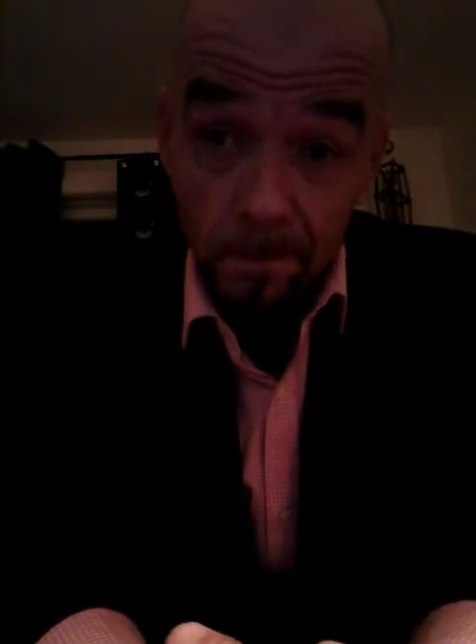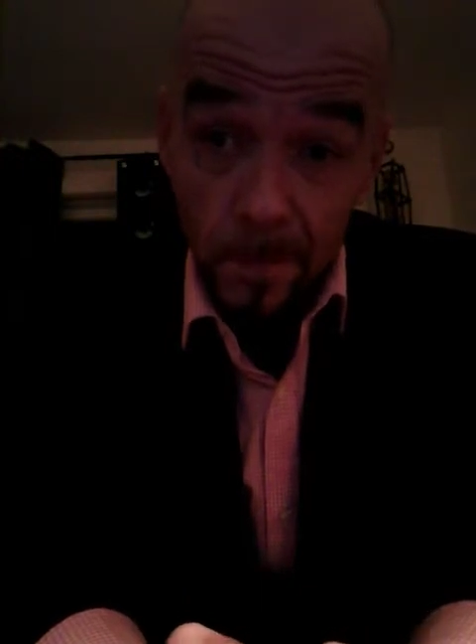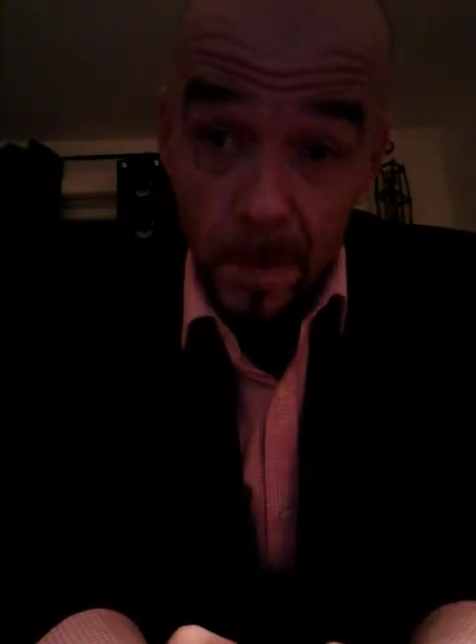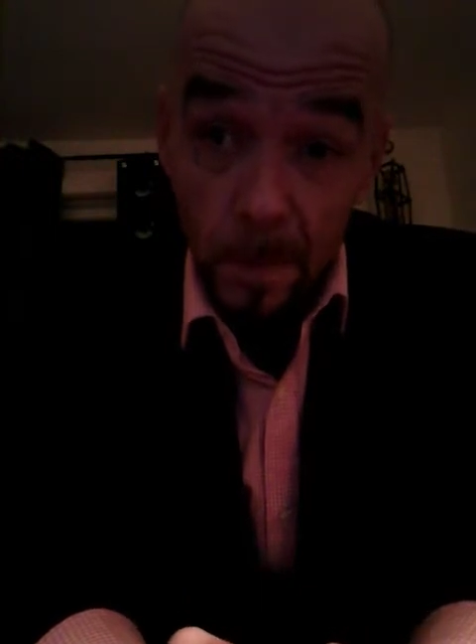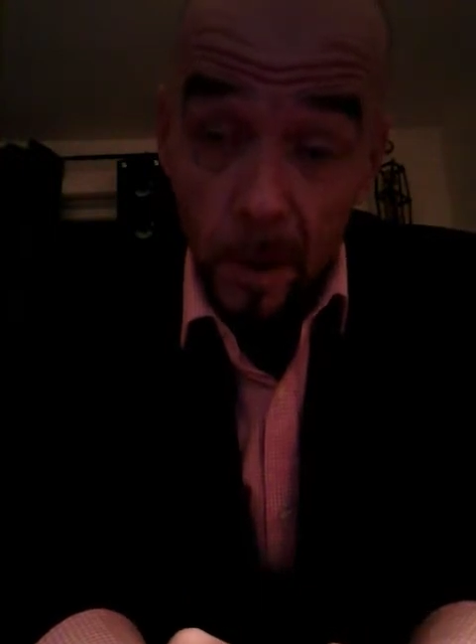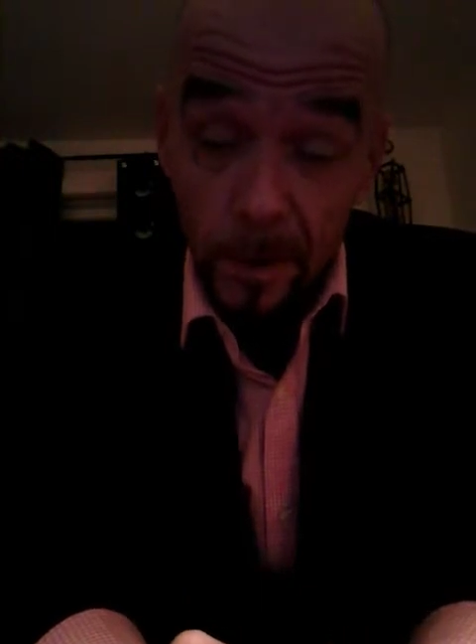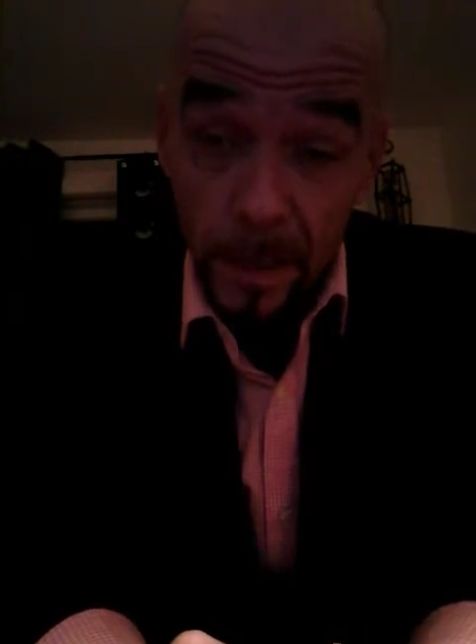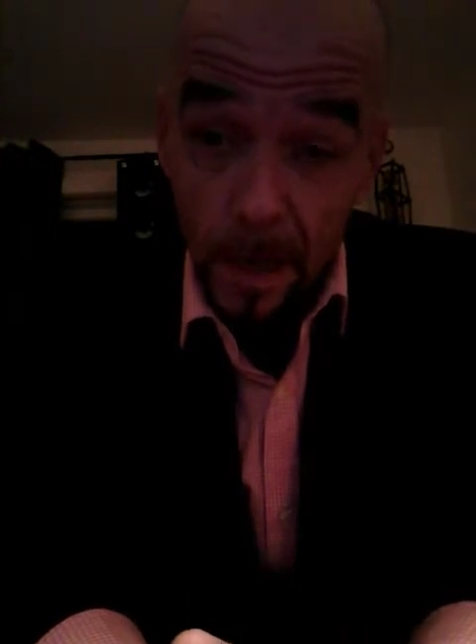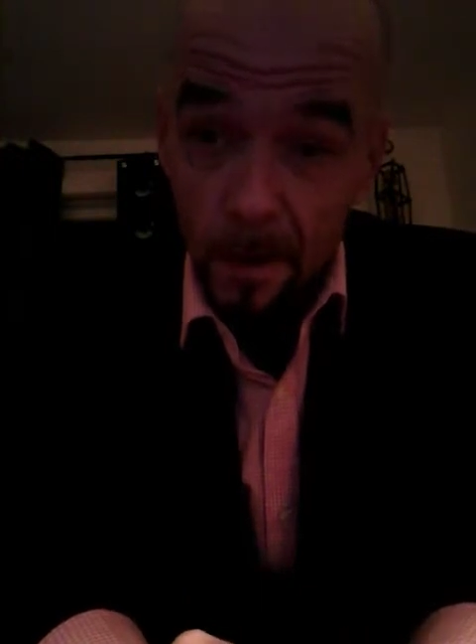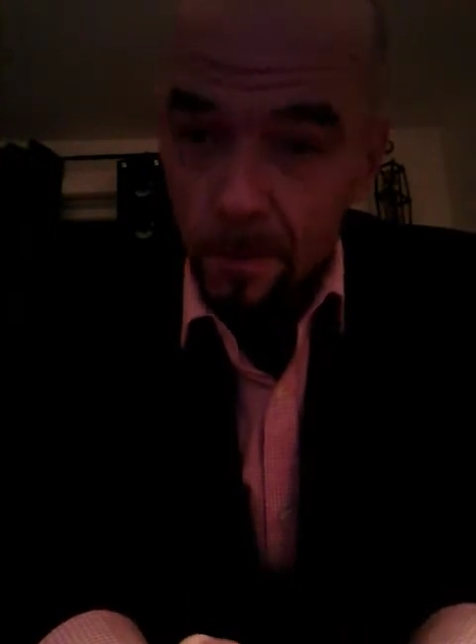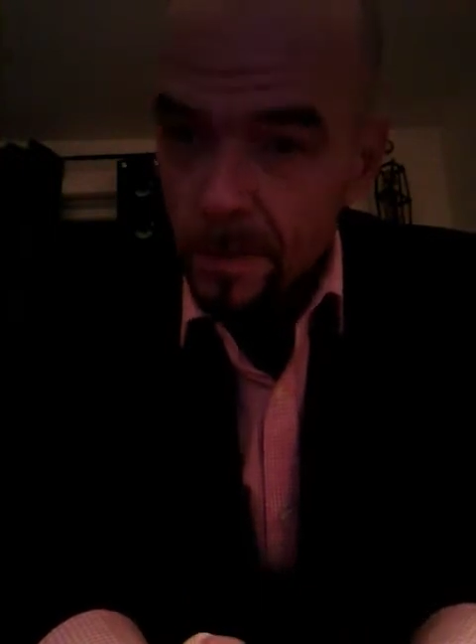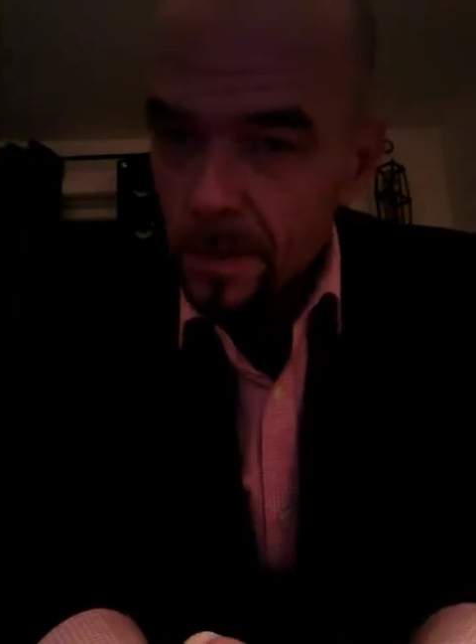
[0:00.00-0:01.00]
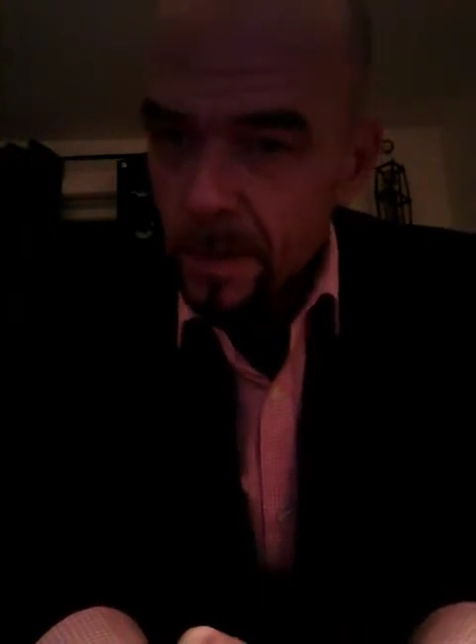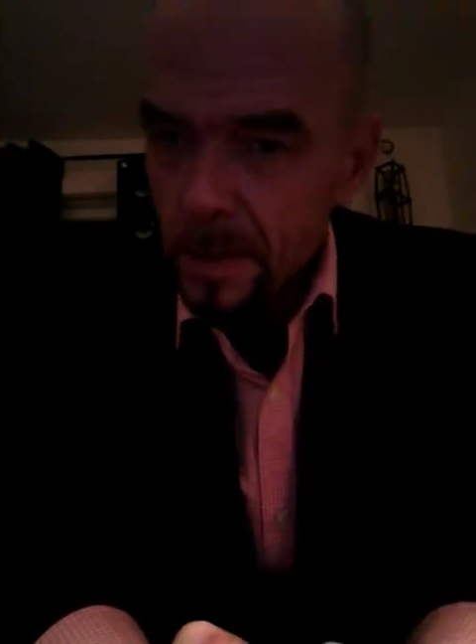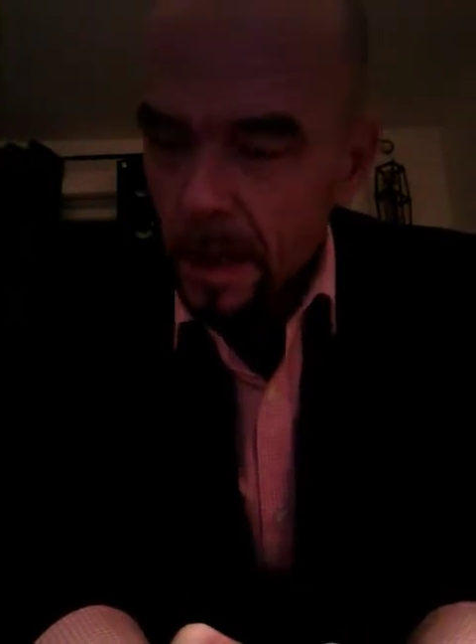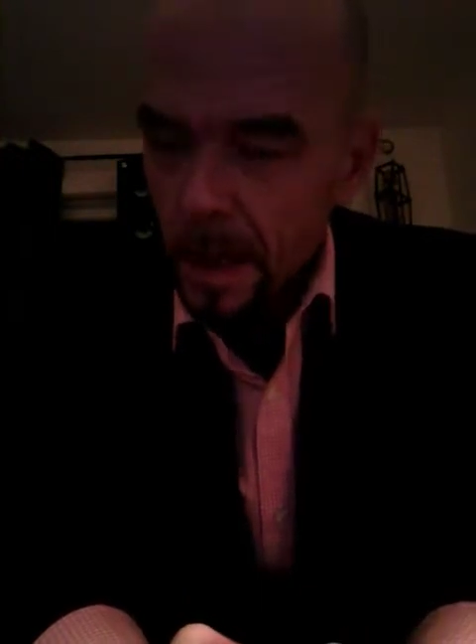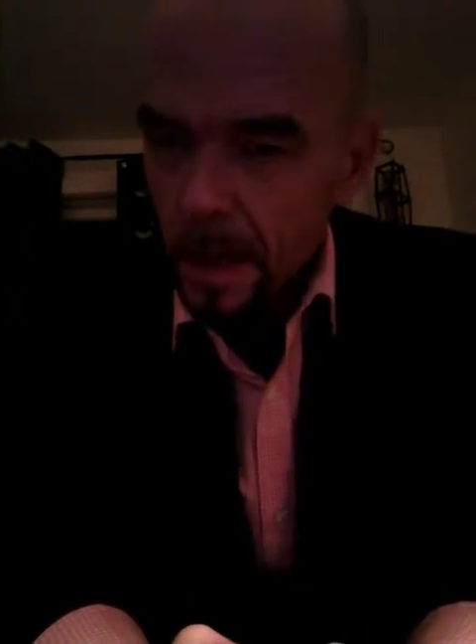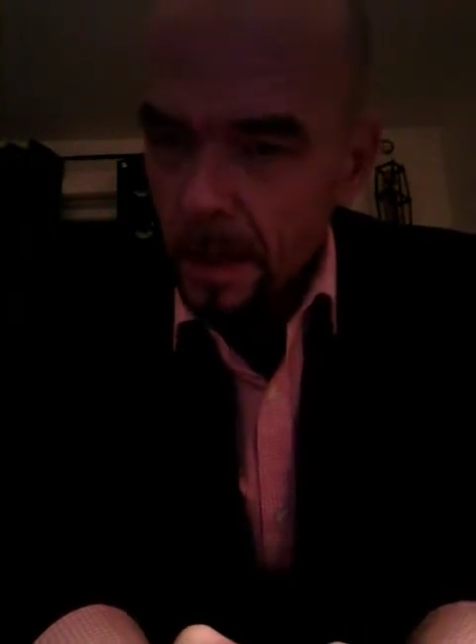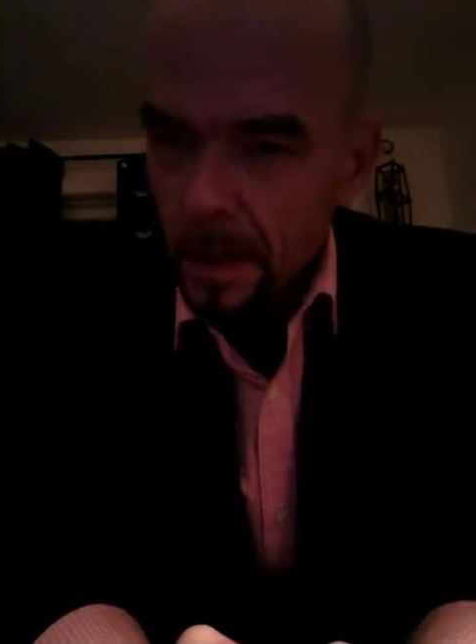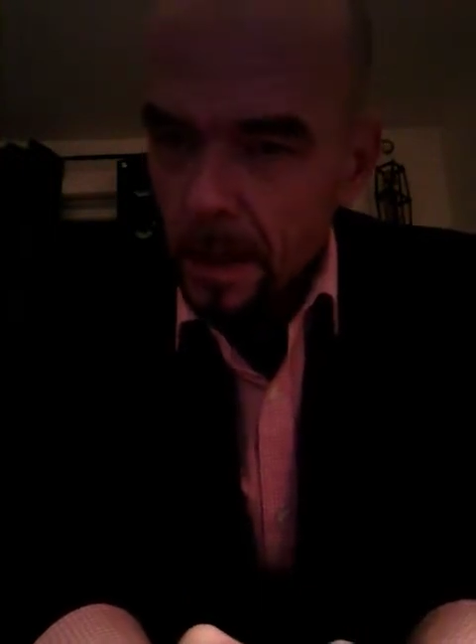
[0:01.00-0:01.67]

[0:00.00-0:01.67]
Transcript: small towns and